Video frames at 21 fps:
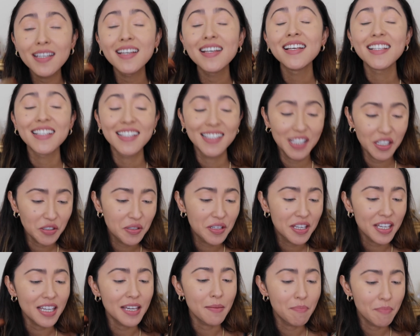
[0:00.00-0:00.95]

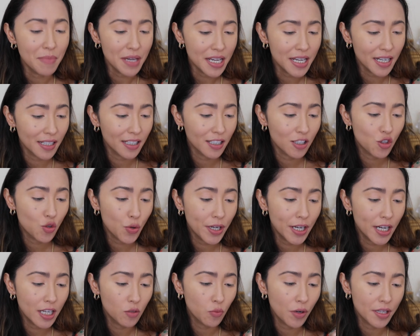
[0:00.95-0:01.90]
silky mica
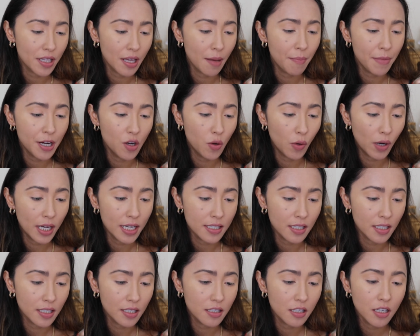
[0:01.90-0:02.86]
treated with amino
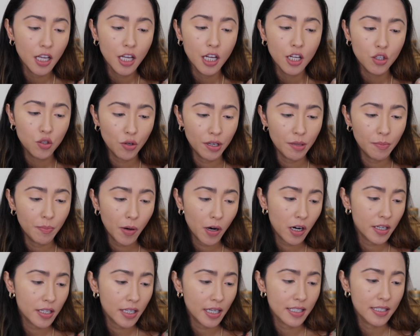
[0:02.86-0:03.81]
acids to
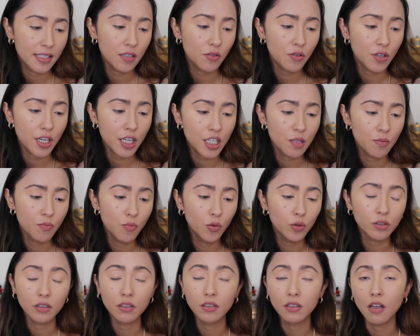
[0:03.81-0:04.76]
impart a silky,
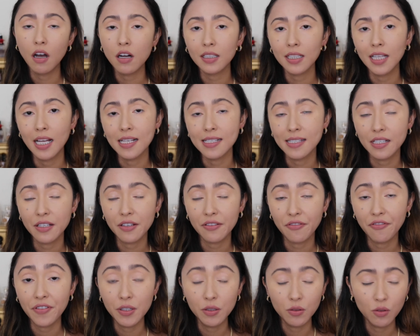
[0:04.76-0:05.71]
smooth, long-lasting
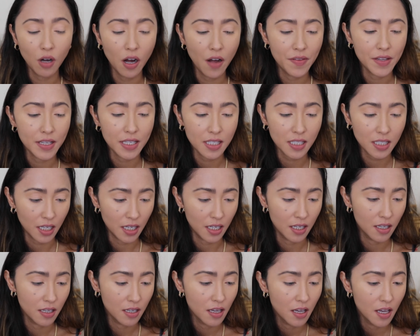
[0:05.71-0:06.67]
feel on the
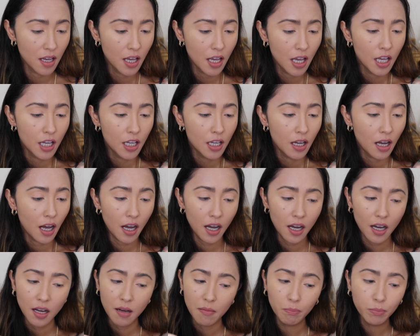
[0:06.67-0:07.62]
skin.
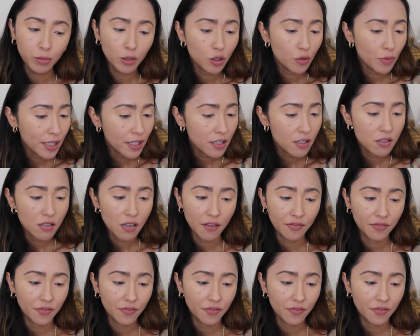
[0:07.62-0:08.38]
Blurring, soft